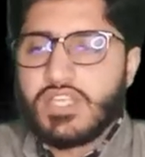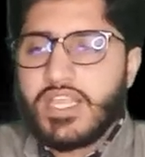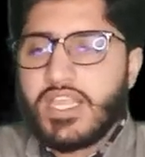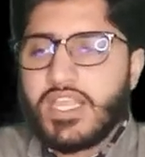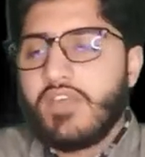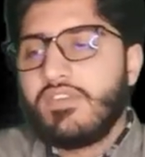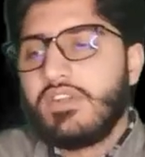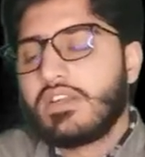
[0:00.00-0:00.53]
Like
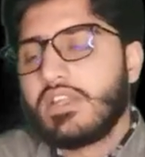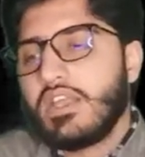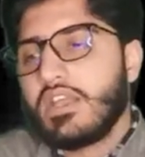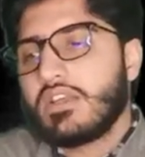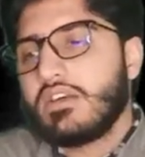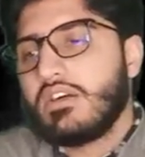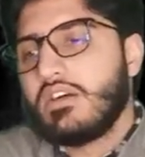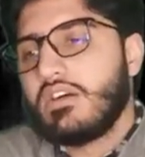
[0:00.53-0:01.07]
I will take
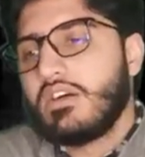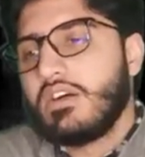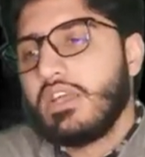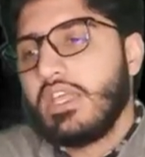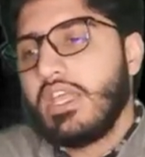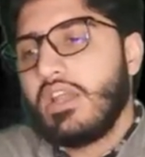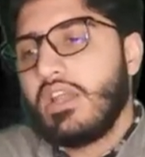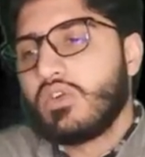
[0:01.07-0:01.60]

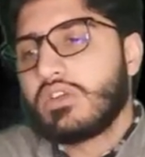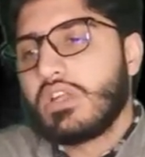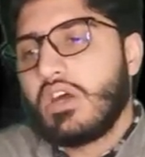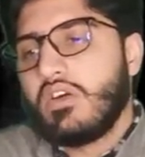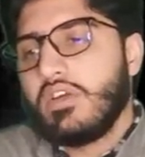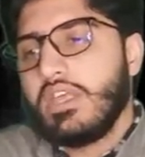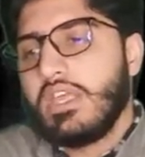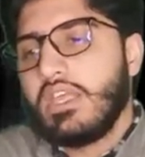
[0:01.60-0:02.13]
a look
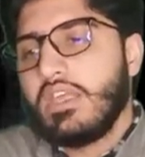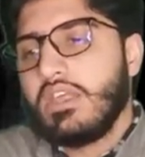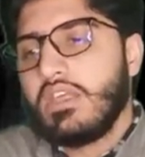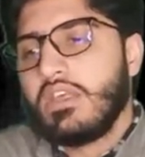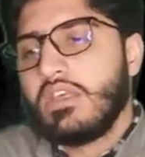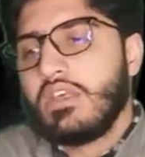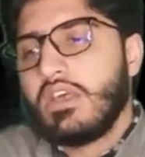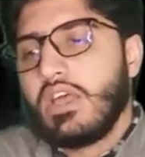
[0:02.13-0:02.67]
now, a,
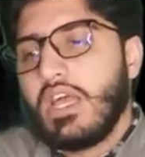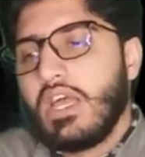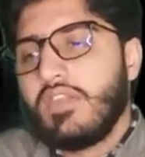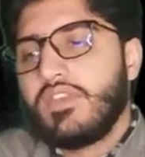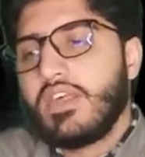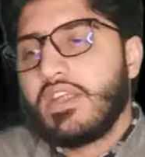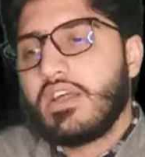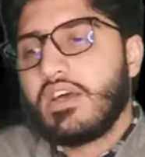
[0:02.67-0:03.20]

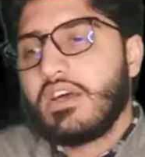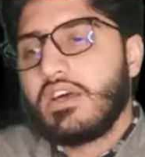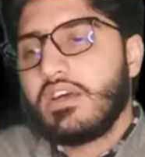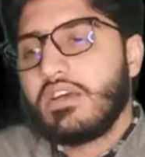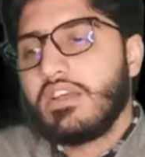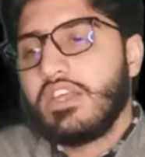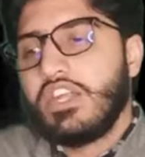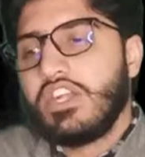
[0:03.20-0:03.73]
and the
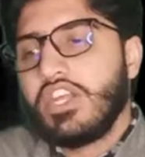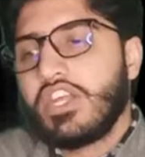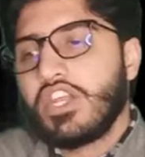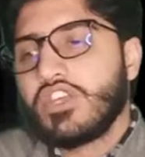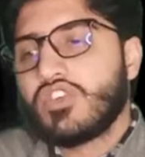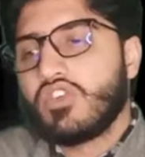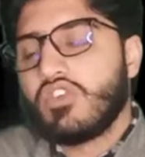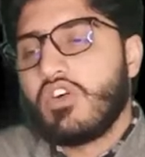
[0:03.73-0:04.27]

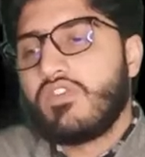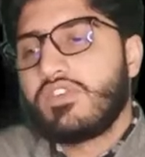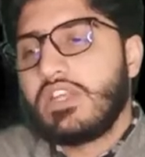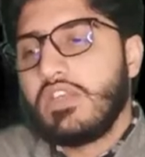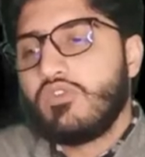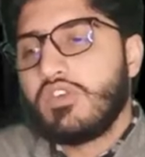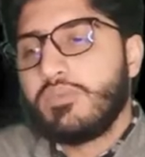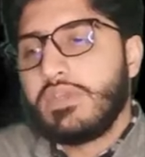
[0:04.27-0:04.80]
integration of
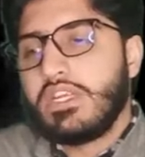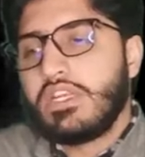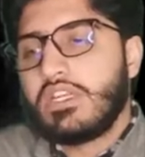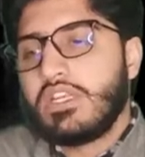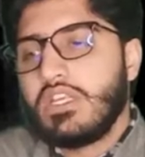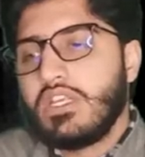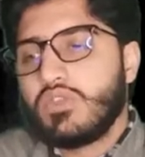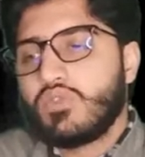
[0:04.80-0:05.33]
t would be
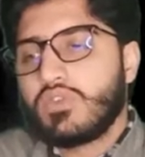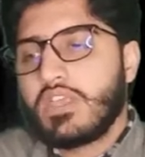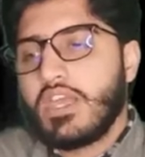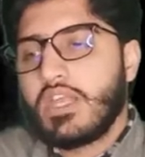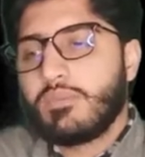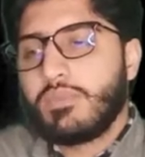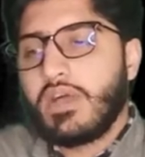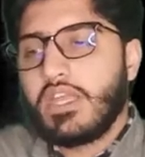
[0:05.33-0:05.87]
t
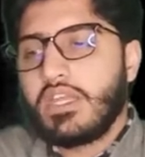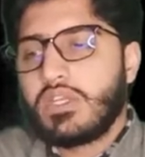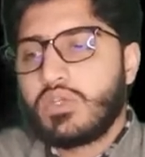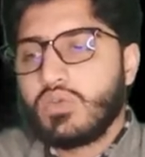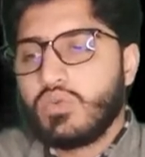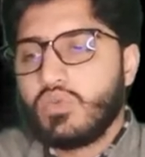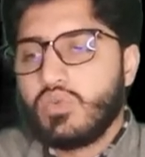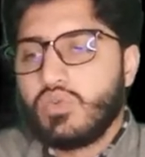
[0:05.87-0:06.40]
square by
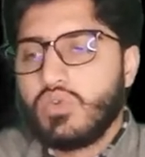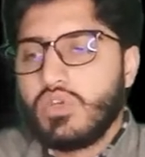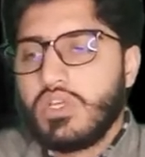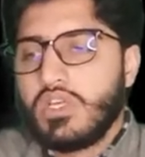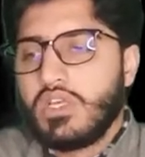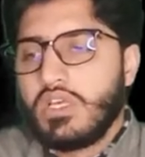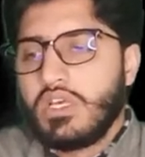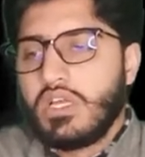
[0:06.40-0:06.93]
2,
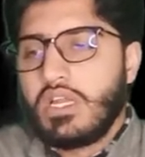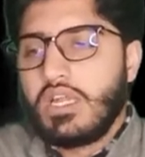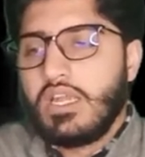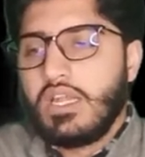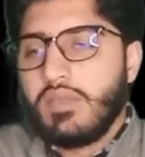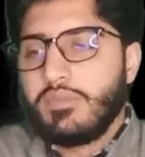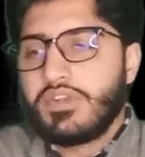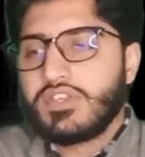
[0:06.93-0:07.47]

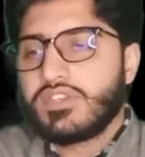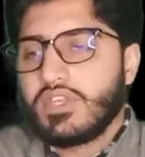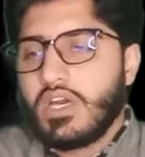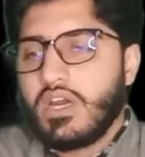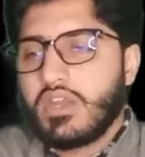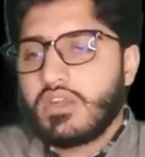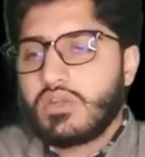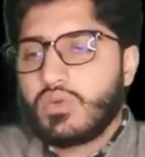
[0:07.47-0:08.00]
limits
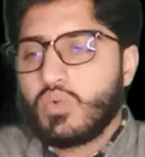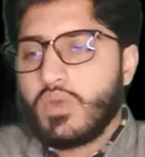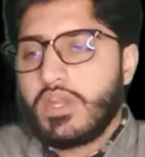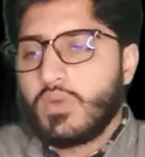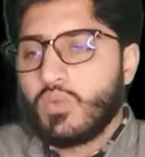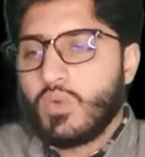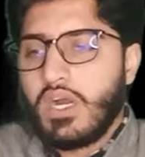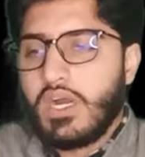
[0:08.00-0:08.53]
are 2
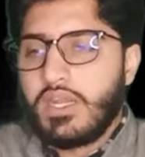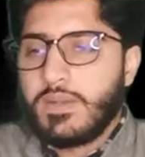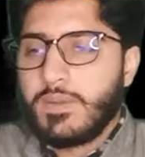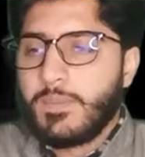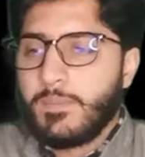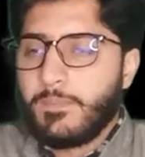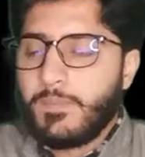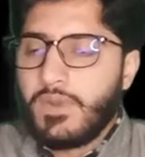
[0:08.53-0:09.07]
and 1,
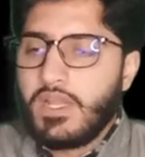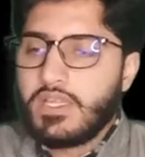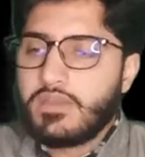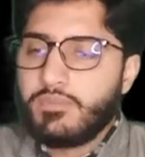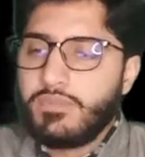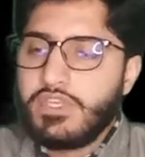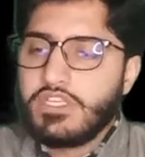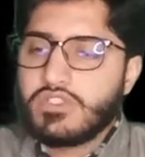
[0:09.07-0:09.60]
plus
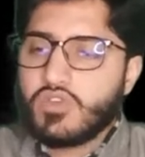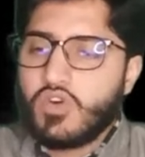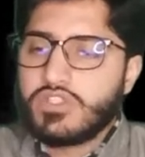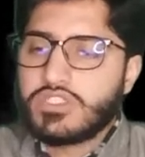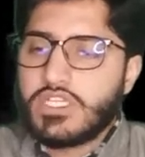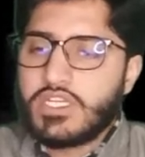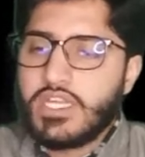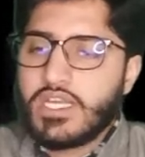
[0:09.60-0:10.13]
b is
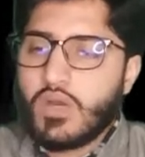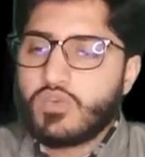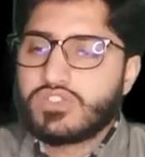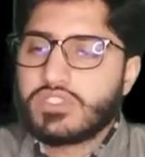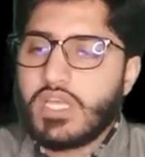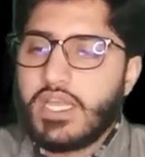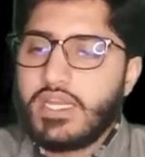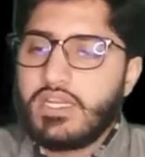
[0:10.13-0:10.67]
constant, take
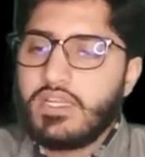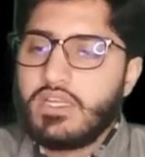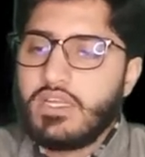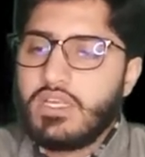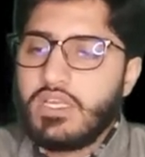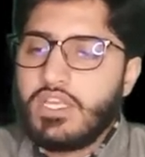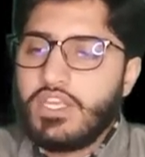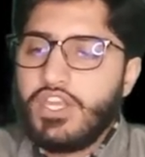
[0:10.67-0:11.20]
outside,
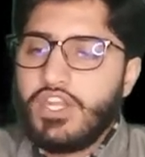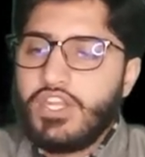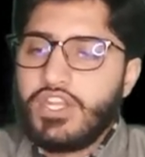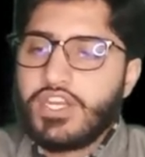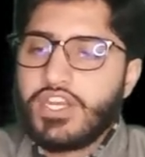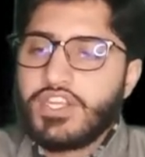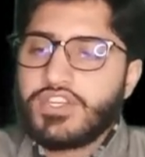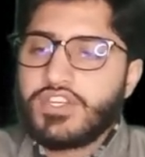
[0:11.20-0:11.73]

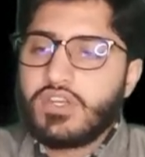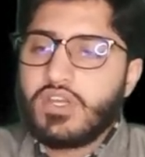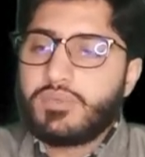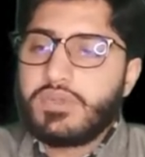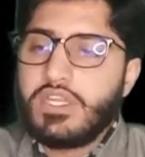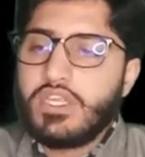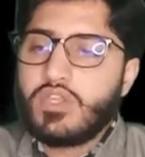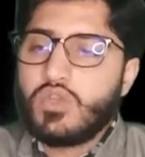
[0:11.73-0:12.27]
integration of
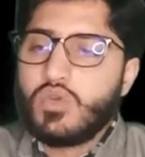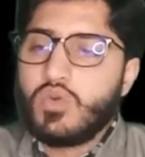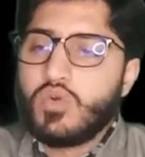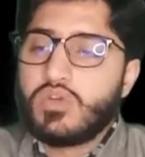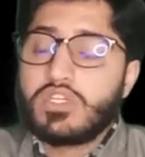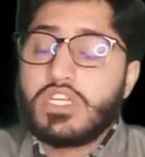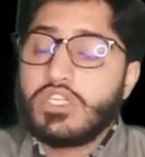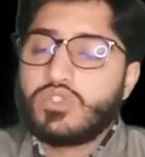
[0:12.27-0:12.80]
t
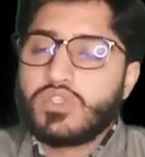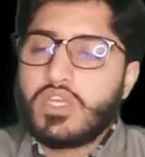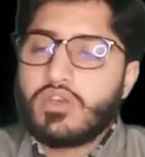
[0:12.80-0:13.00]
square